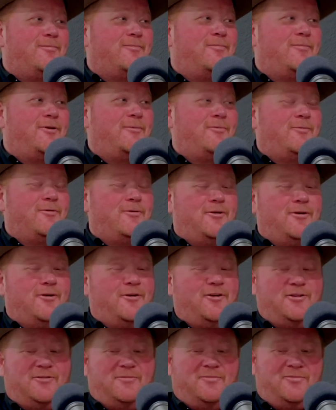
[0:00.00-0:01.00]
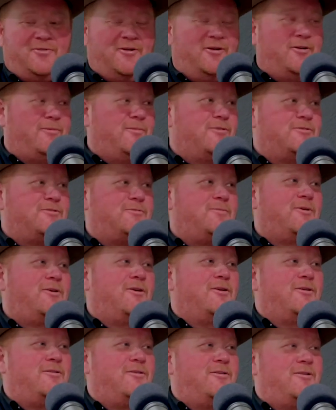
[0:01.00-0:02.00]
And we're already 30 minutes
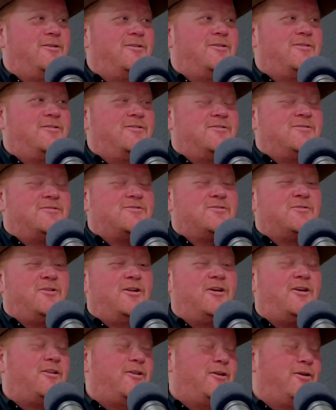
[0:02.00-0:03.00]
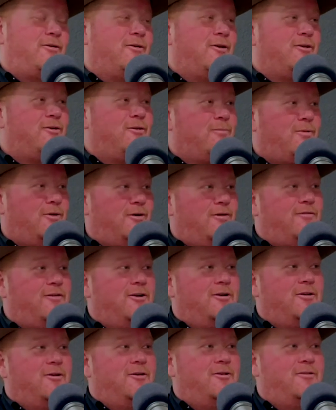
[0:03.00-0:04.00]
behind. So luckily you had your ball
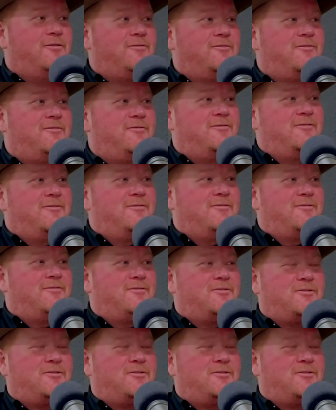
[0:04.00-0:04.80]
finder. With the